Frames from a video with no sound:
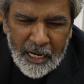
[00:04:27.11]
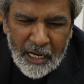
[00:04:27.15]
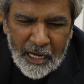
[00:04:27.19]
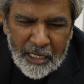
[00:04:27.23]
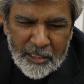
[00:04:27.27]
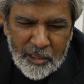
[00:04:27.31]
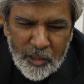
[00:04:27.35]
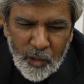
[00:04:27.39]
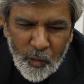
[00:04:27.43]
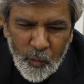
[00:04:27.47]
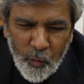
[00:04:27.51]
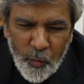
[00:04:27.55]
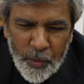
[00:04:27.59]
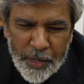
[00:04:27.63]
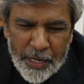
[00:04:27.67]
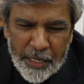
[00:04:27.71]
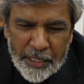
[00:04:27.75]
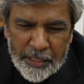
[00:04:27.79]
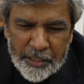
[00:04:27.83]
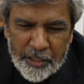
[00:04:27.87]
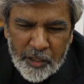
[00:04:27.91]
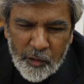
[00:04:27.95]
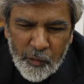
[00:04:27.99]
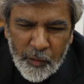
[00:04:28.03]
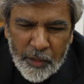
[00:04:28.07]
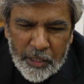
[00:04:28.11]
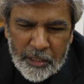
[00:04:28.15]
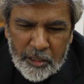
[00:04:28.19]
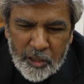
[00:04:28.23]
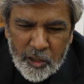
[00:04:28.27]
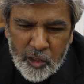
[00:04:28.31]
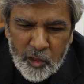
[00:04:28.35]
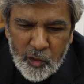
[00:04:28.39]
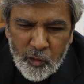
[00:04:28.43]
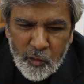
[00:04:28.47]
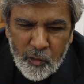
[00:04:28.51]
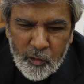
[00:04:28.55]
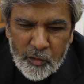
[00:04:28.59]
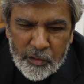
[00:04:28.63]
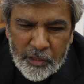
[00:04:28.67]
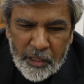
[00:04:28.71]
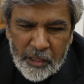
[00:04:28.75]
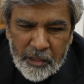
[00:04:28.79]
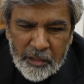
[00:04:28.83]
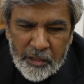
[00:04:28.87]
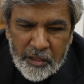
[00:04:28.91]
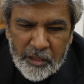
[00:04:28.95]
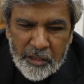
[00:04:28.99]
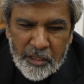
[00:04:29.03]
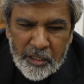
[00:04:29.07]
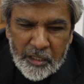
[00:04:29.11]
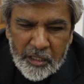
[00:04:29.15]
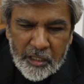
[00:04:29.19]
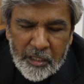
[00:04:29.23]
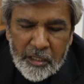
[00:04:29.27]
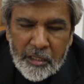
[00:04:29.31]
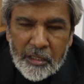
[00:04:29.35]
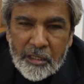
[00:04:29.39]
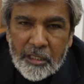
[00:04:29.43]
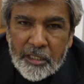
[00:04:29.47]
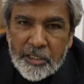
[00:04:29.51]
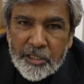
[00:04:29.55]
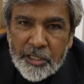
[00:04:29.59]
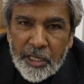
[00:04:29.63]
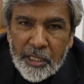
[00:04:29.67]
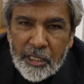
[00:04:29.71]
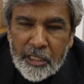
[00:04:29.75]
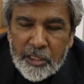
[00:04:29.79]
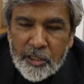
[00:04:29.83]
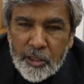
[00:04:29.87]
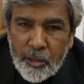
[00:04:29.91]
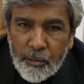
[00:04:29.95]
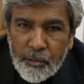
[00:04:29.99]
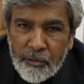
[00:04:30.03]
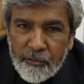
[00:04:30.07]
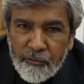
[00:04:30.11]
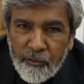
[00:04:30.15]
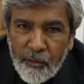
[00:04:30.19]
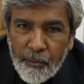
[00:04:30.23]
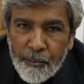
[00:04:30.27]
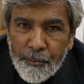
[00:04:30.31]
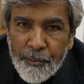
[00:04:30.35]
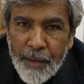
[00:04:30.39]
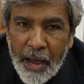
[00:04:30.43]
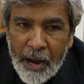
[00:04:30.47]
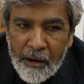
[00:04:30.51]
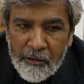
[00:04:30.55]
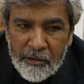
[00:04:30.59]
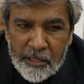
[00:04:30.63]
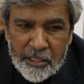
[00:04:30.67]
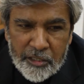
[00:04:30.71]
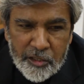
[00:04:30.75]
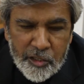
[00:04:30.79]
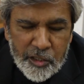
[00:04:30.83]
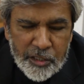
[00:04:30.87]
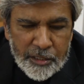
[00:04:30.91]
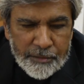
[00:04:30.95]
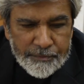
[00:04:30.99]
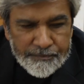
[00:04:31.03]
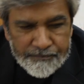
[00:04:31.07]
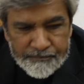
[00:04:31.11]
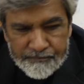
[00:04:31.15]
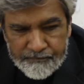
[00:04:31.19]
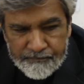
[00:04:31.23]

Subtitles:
as a way to ensure that the girl is eligible for marriage,